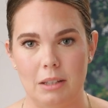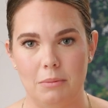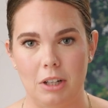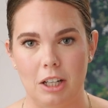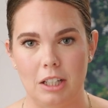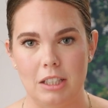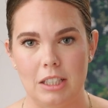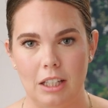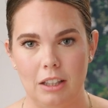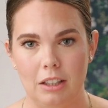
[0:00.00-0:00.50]
I'm
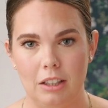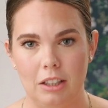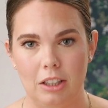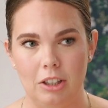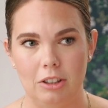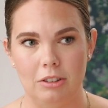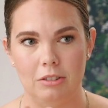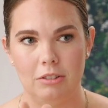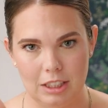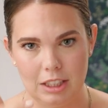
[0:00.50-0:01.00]
not telling
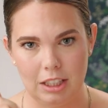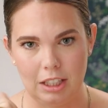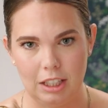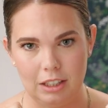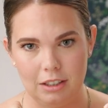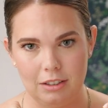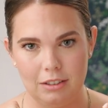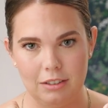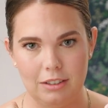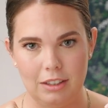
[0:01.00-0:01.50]
you to
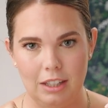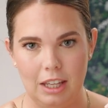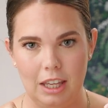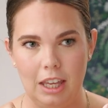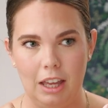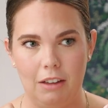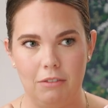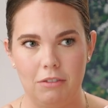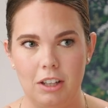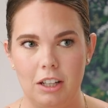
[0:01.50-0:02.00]
take
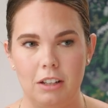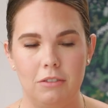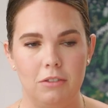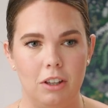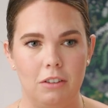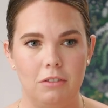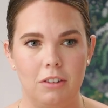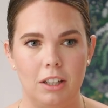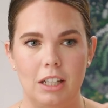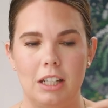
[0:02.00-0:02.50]
caffeine if
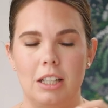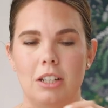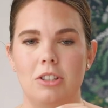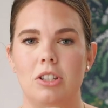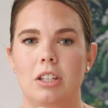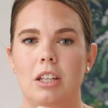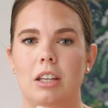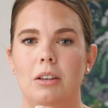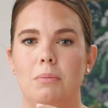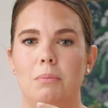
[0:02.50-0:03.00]
you have
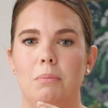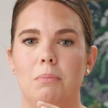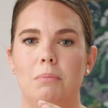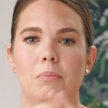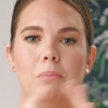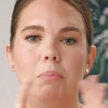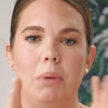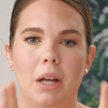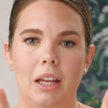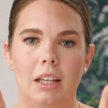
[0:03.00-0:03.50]
ADHD,
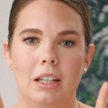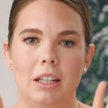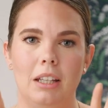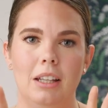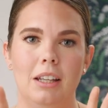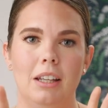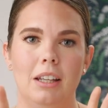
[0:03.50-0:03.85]
but